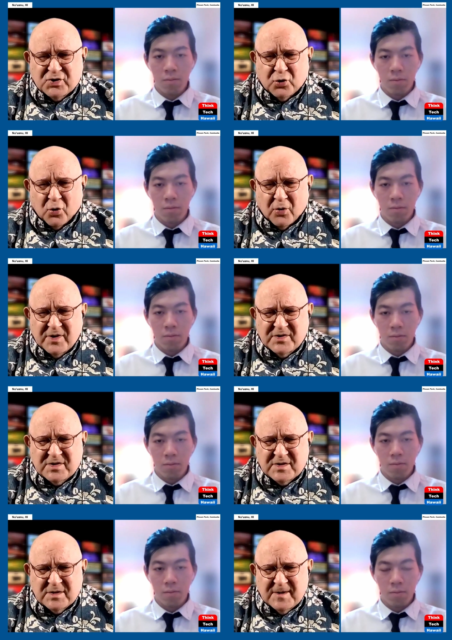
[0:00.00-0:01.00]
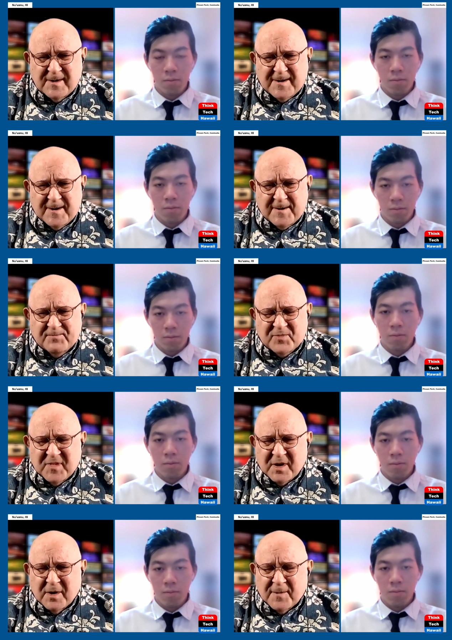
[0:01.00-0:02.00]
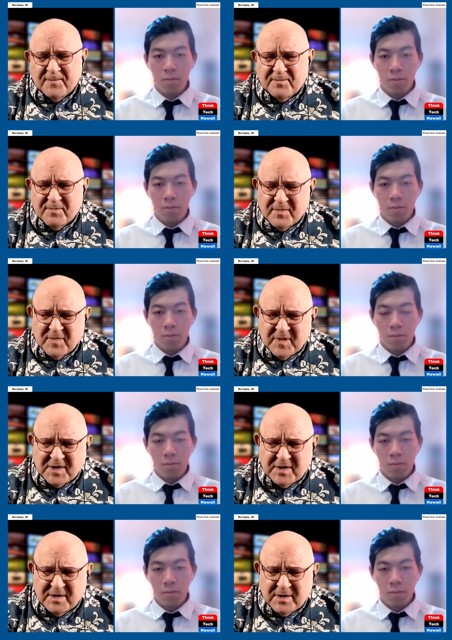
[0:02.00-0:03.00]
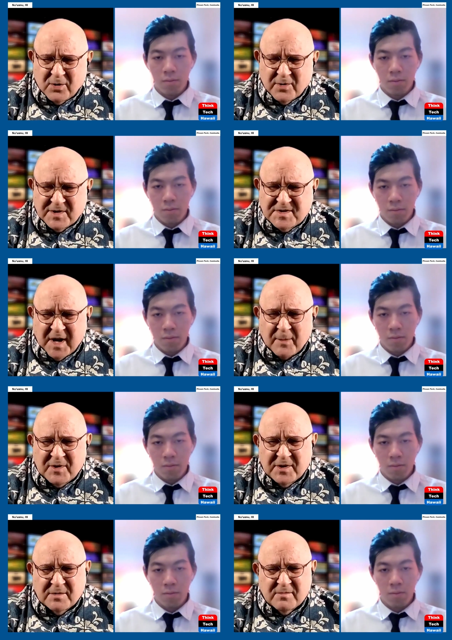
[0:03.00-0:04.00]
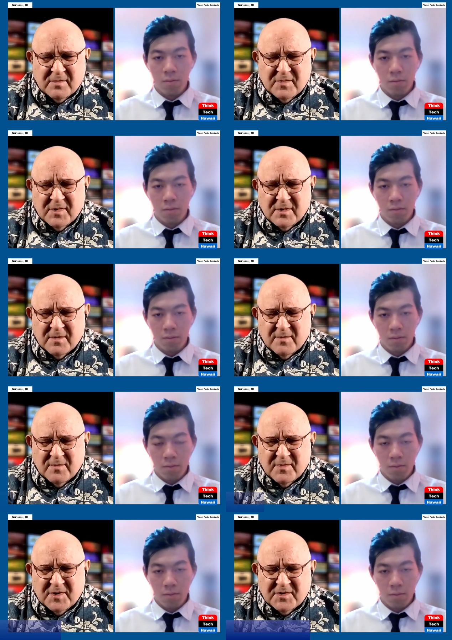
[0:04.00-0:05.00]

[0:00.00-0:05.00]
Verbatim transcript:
Speaker 1: stories, um, you know, examine the, the, the